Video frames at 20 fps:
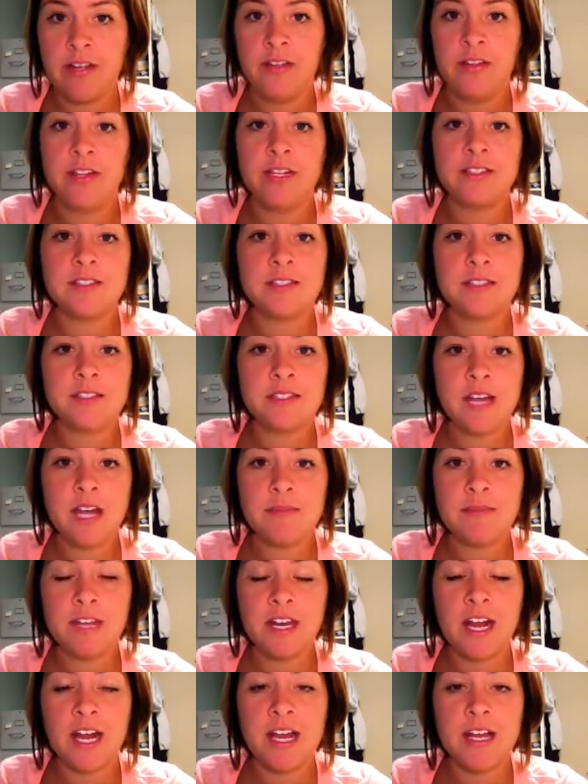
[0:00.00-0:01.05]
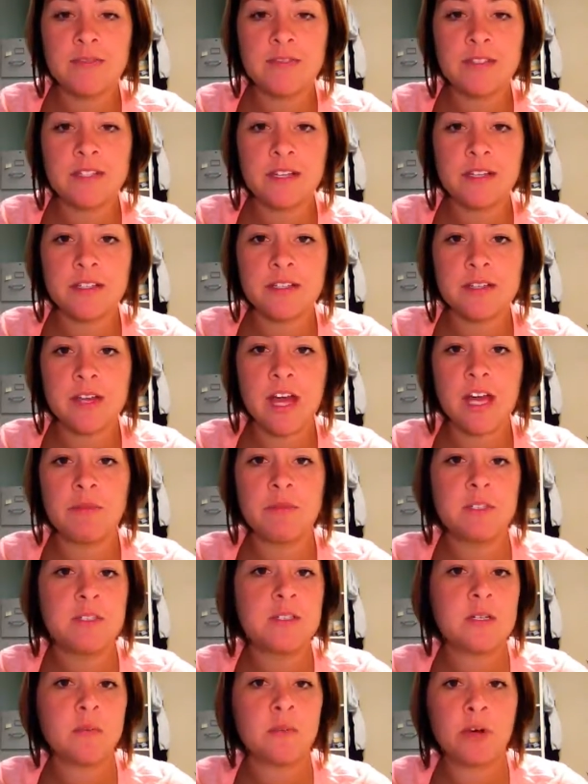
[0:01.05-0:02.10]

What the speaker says: That's the time that I have set aside, Mr.